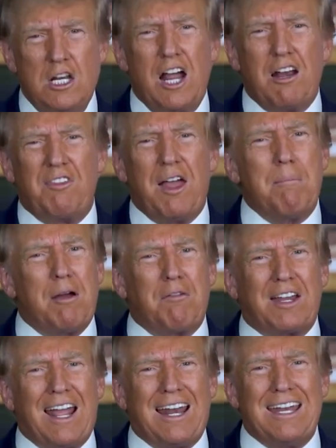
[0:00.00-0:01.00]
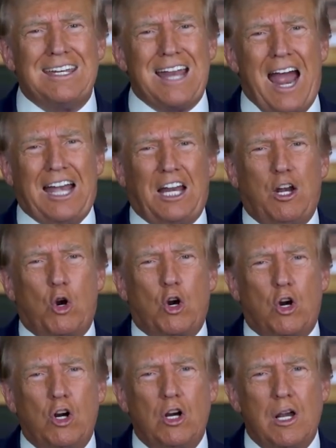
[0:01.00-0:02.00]
none of them ever get indicted
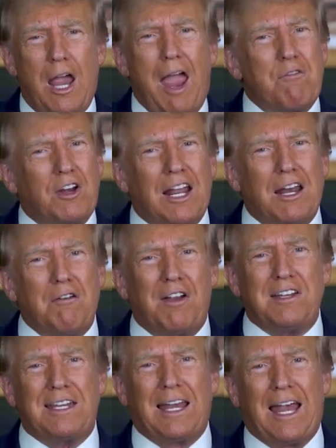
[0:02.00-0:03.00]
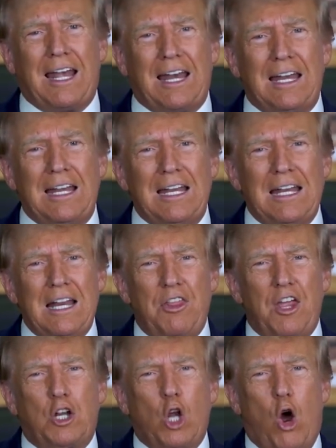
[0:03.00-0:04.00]
or ever get investigated.
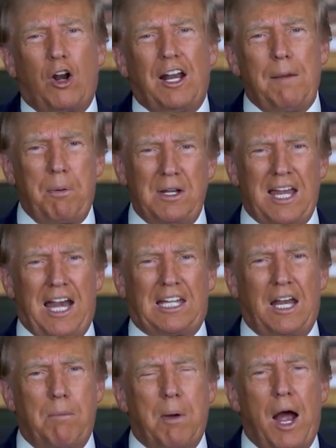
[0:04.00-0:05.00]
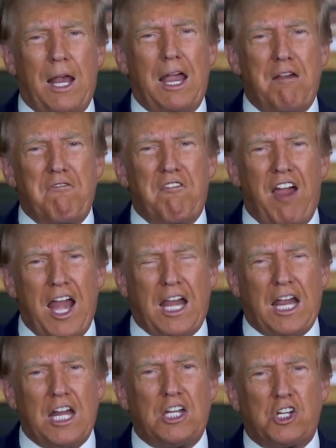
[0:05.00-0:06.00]
They're totally protected by a
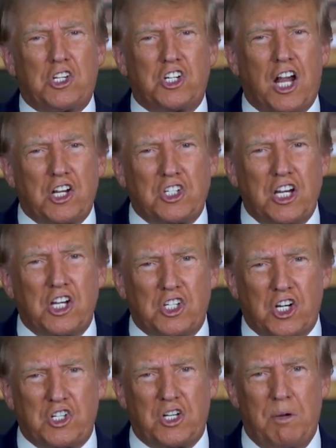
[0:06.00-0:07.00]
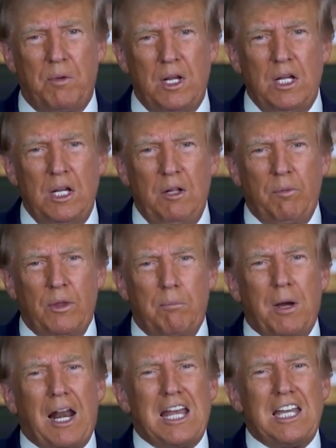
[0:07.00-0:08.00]
fake and disgusting system.
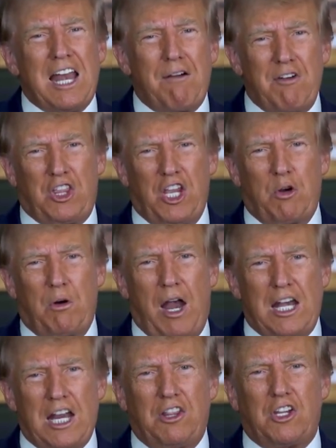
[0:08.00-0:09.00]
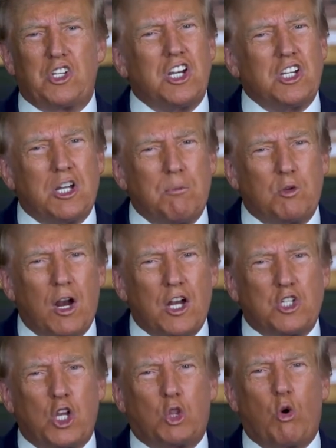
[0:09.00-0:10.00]
But I did everything right, and the system
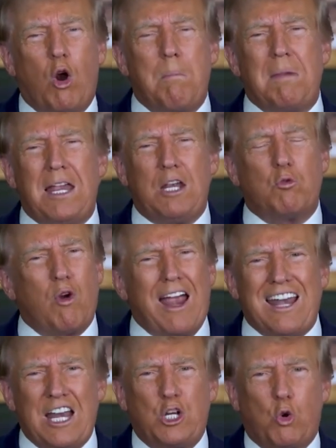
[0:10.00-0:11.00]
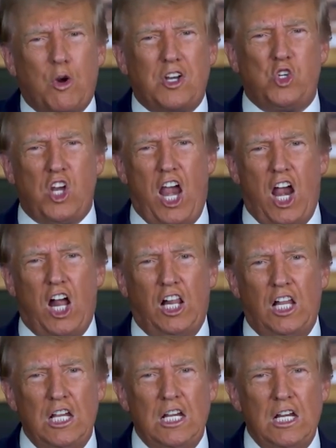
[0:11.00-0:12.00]
tries to throw me right into a
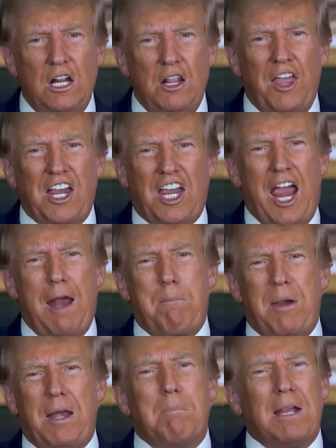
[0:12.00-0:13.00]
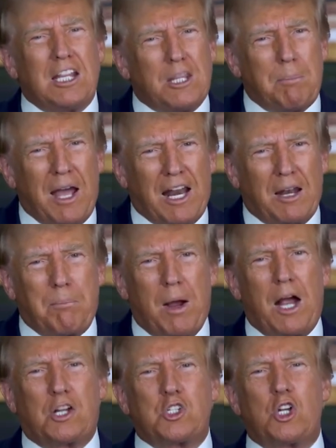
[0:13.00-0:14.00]
jail. They can't beat me at the ballot
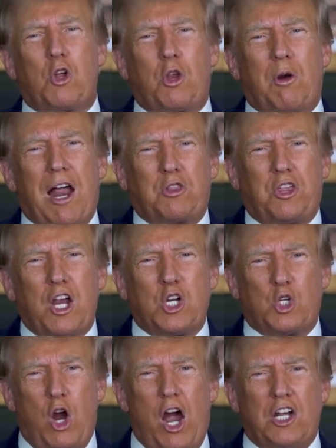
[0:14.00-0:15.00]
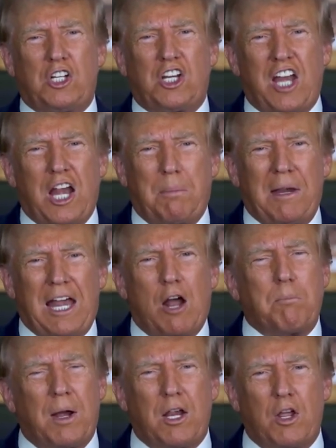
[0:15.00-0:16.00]
box, so they're out there trying to take me
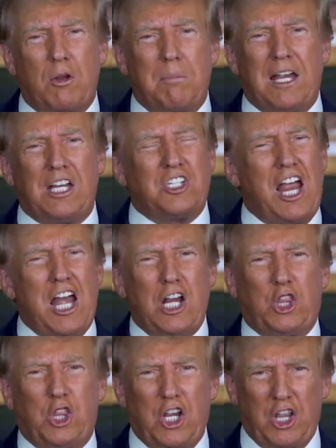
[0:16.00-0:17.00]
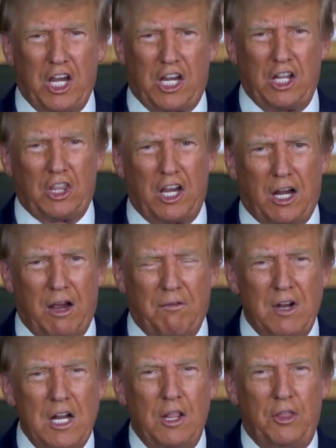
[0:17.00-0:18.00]
out by other means, anything they can think
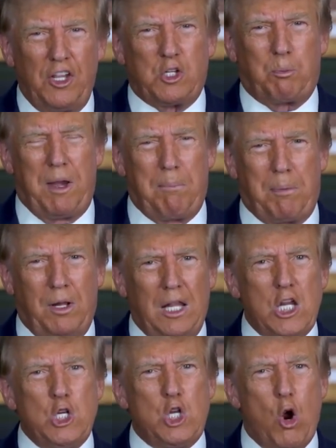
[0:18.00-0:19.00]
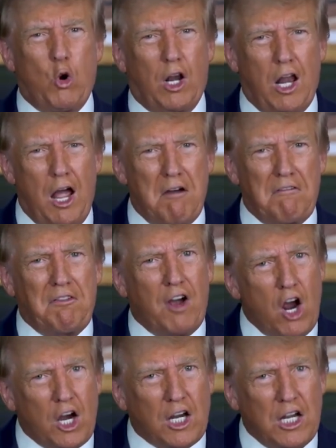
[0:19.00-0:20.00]
of. These people don't love
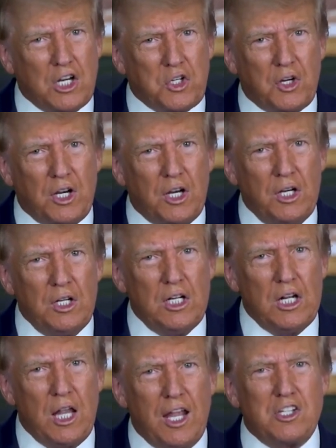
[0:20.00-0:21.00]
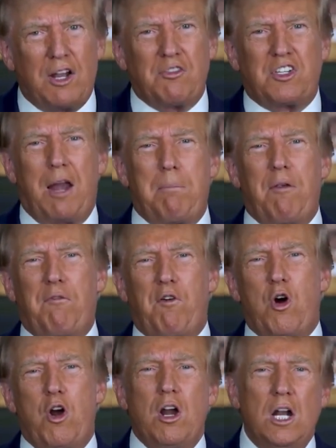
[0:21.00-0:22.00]
our country. As I've said
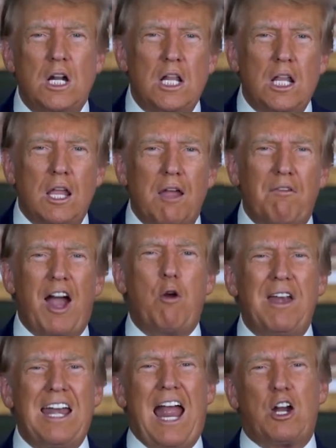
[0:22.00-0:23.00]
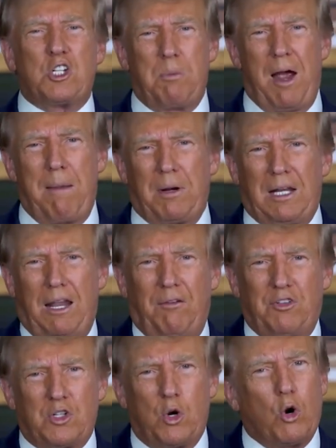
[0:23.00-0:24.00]
before, if I renounced my
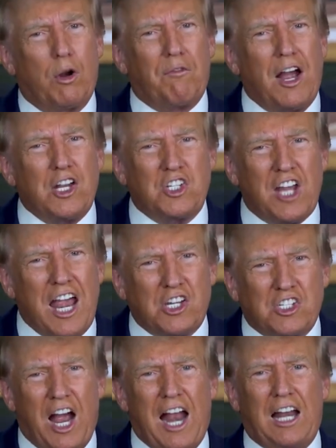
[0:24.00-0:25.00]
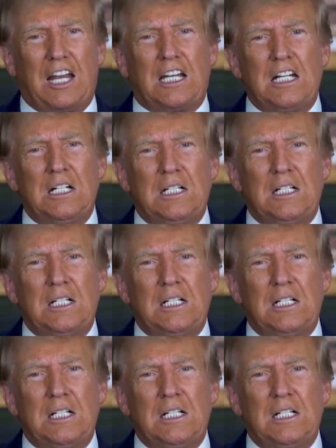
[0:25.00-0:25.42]
beliefs or if I stayed silent,